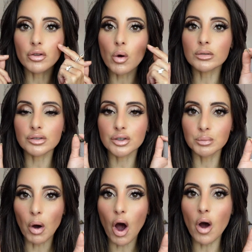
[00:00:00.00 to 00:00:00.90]
those
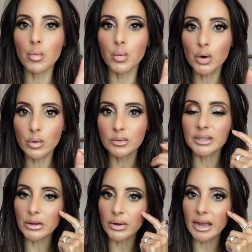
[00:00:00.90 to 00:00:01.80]
small wounds
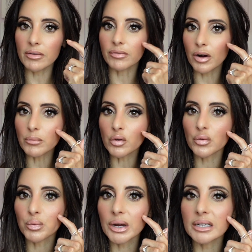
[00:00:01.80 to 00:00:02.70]
that you get from those
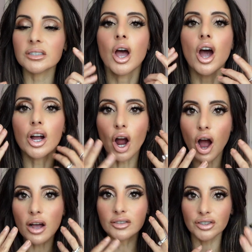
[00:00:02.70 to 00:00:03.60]
pricks
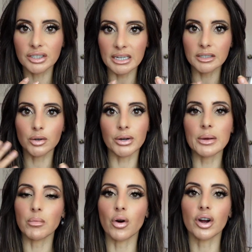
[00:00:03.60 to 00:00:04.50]
cause your skin to create
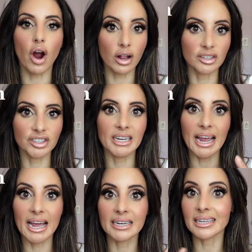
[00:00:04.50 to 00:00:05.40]
more collagen
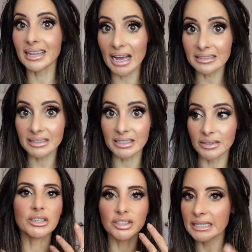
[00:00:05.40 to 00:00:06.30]
and elastin,
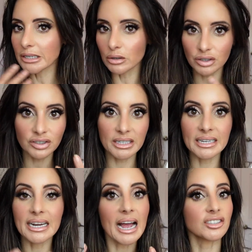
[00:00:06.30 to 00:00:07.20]
which heal your skin
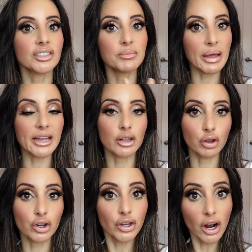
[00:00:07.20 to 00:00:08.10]
and actually make it
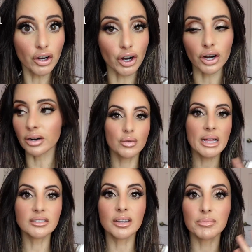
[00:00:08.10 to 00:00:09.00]
look younger. So
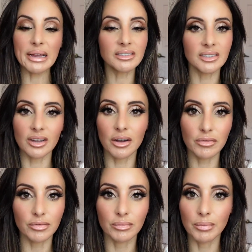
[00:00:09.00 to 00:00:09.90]
that's the basis
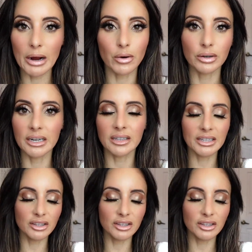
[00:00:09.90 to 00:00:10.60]
of microneedling.